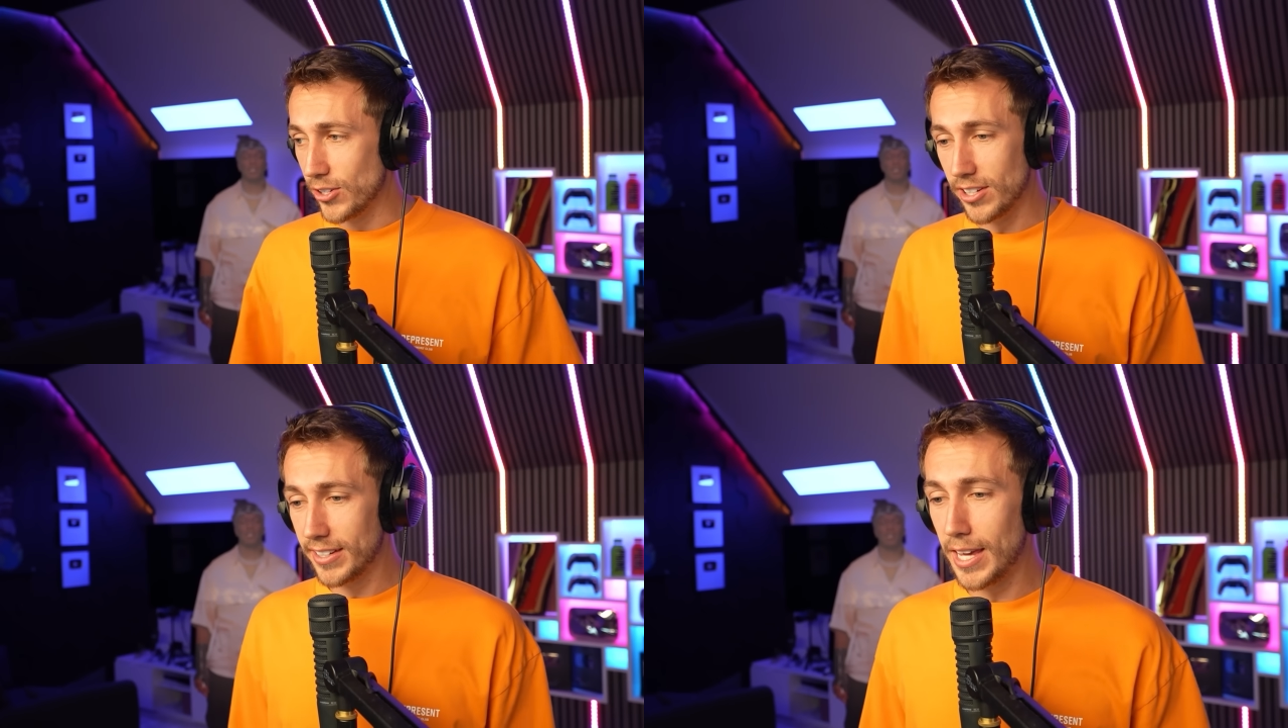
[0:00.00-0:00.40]

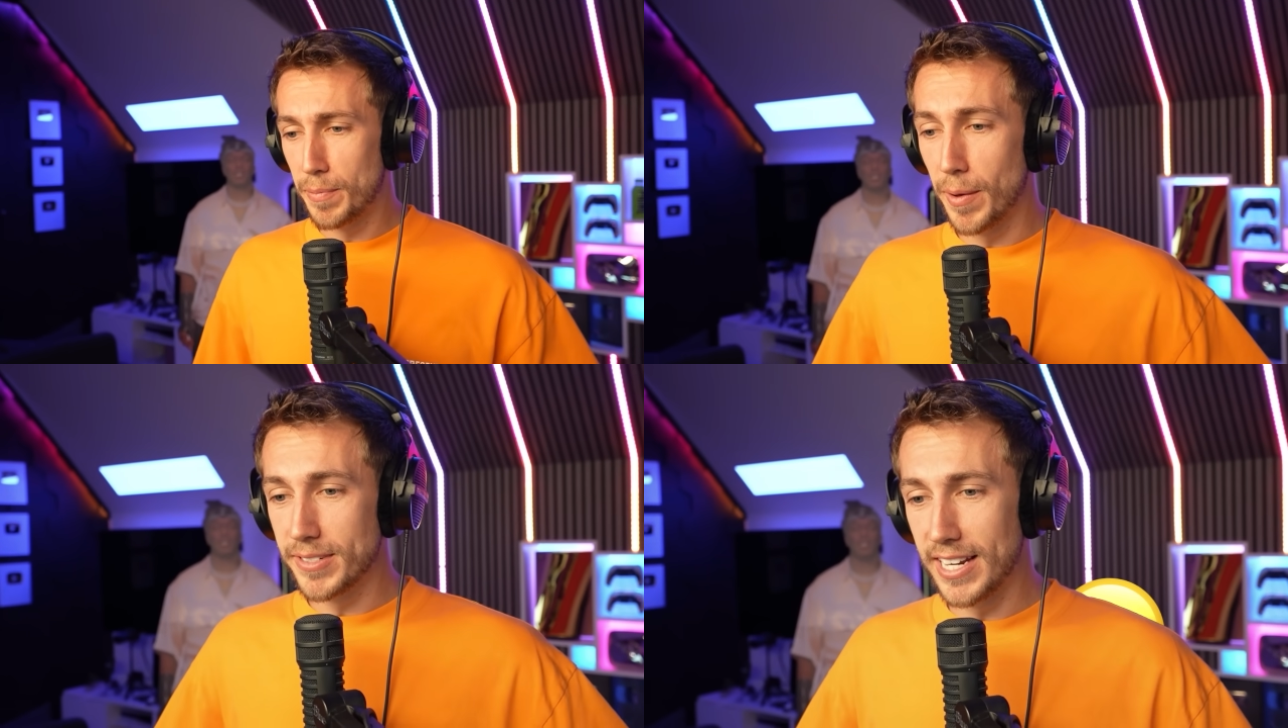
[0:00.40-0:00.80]
know, you can
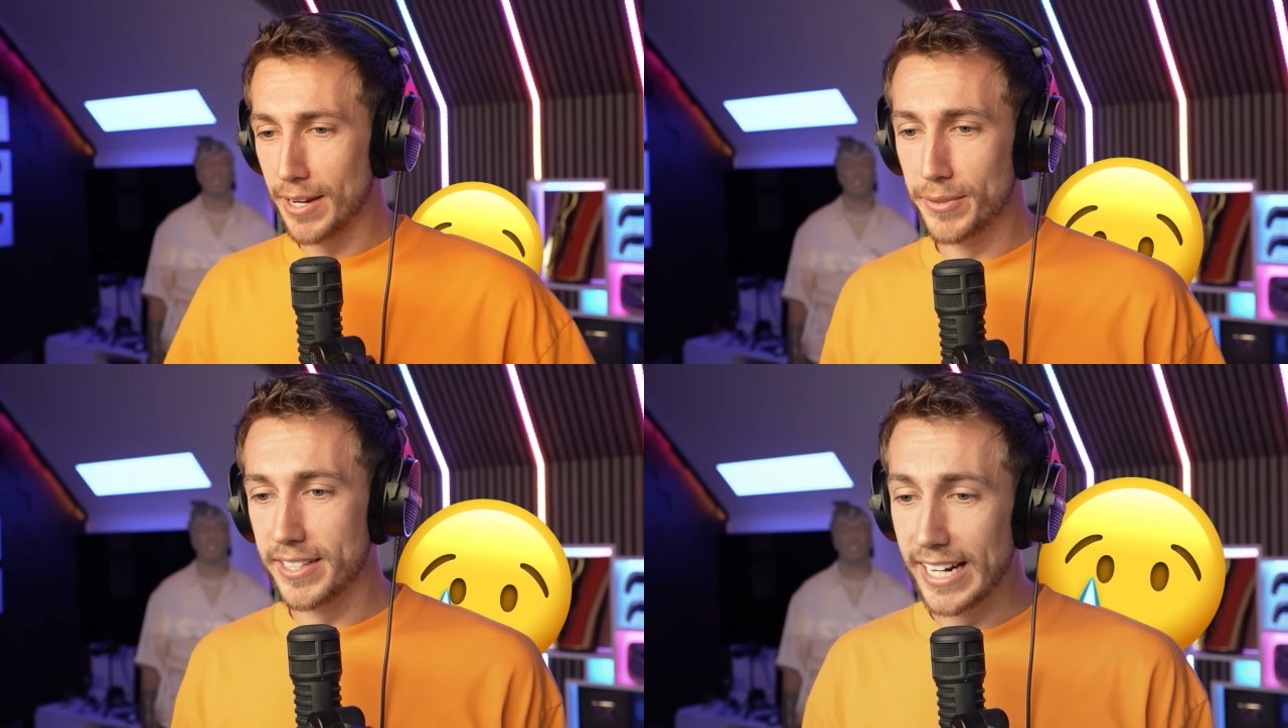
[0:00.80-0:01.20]
keep up to
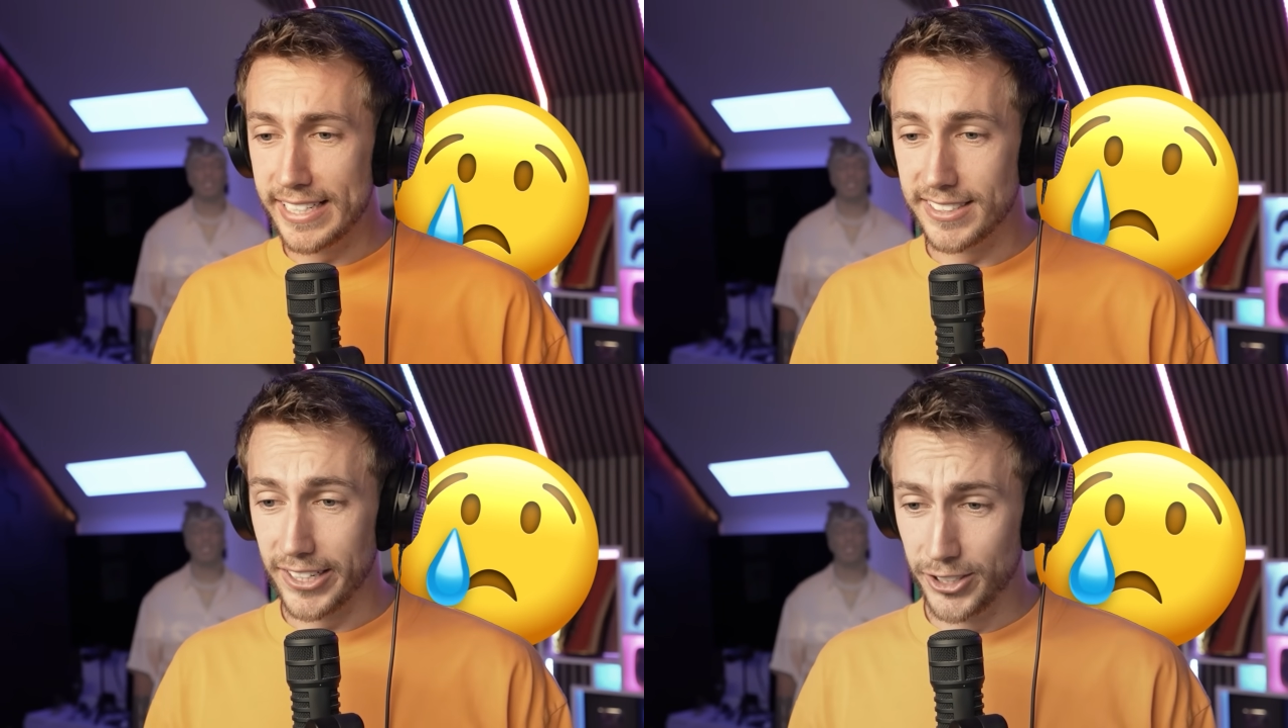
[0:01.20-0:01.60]
date with
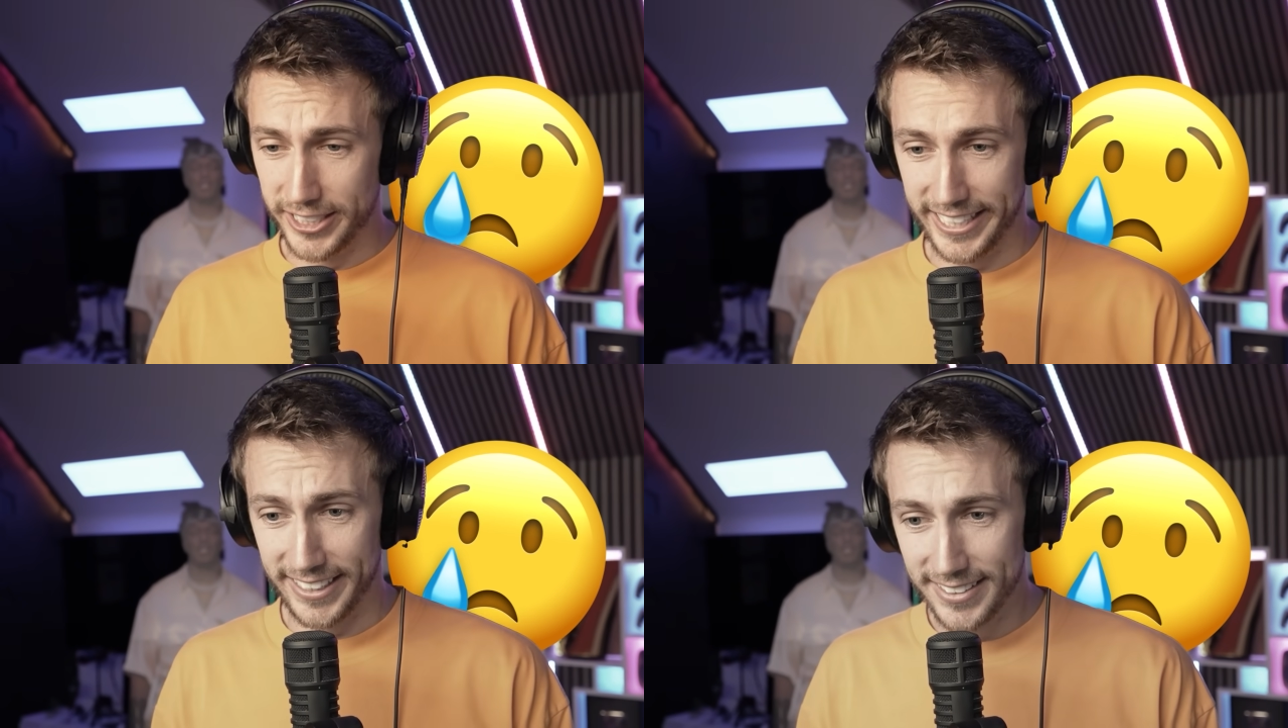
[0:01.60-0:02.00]
Leeds
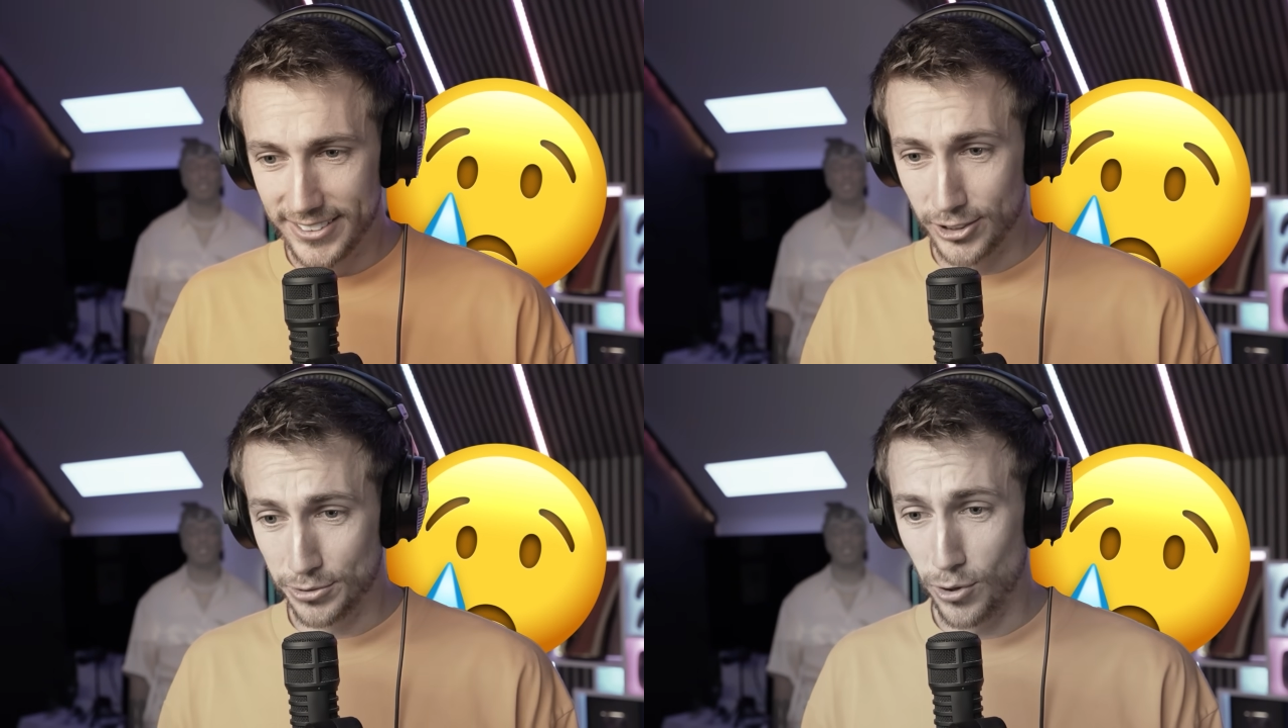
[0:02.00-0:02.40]
losing
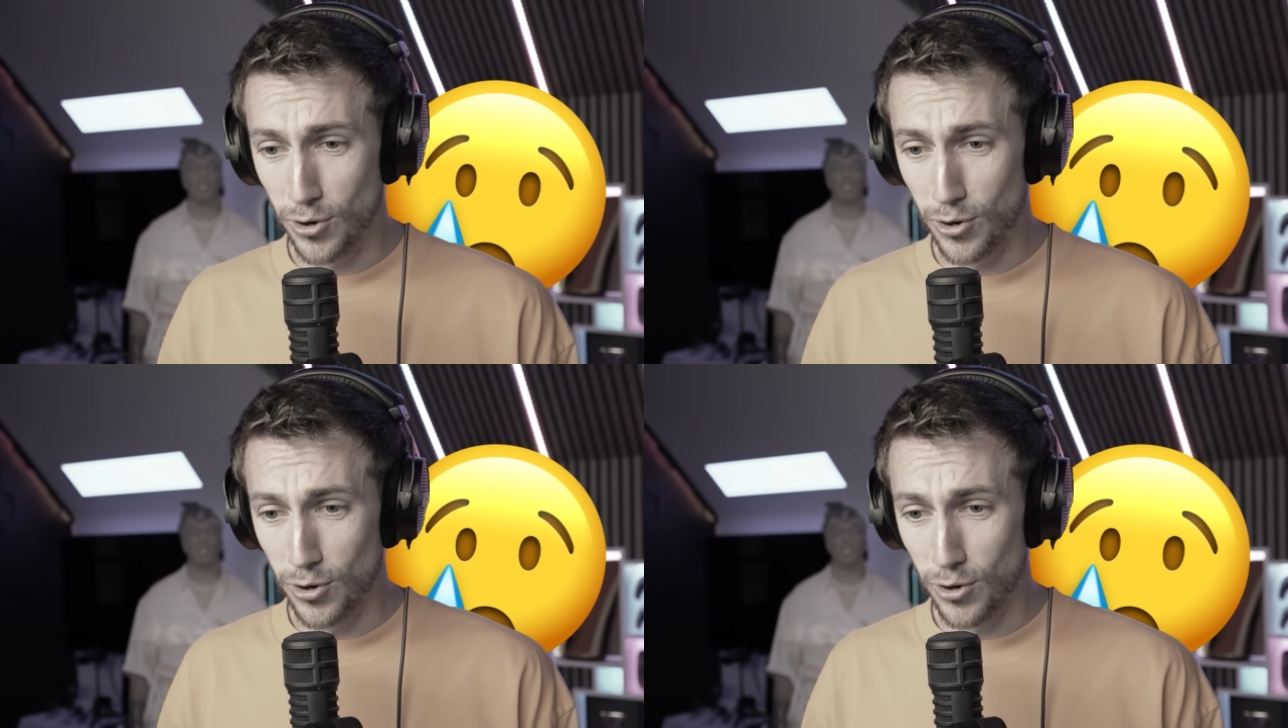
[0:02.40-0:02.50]
or